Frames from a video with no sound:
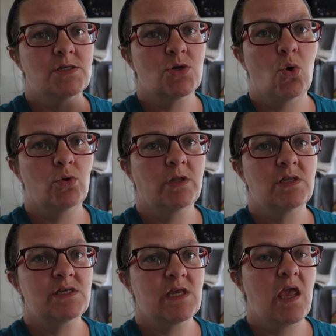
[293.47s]
is totally
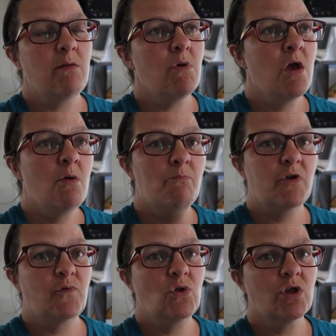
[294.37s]
the same,
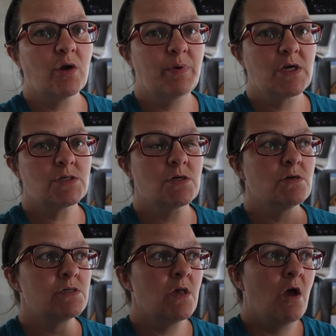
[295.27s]
but if you look at
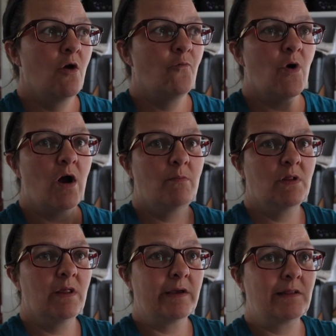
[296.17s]
pictures
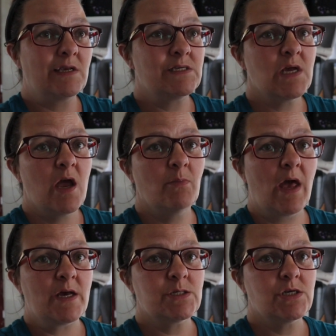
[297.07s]
from like this time
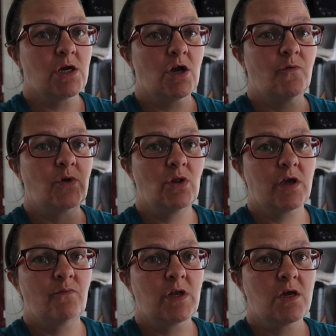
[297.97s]
last year, if you
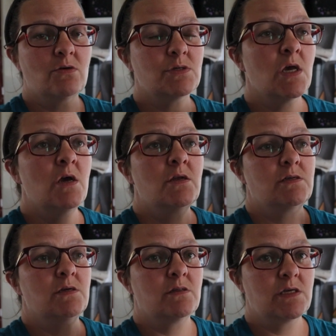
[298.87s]
look at videos
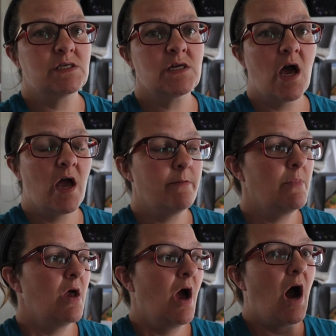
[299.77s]
to this
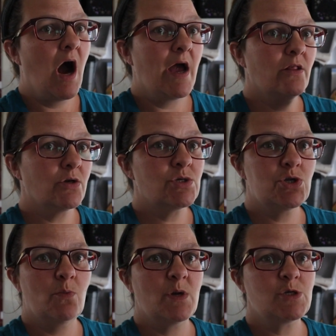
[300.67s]
time, I look
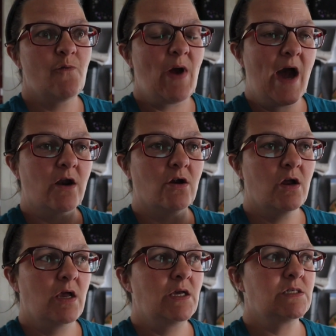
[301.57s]
so much
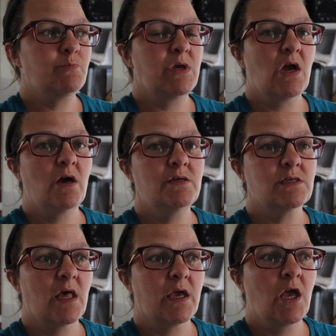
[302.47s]
fatter. It's
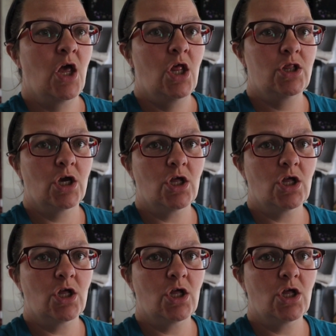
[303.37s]
because like the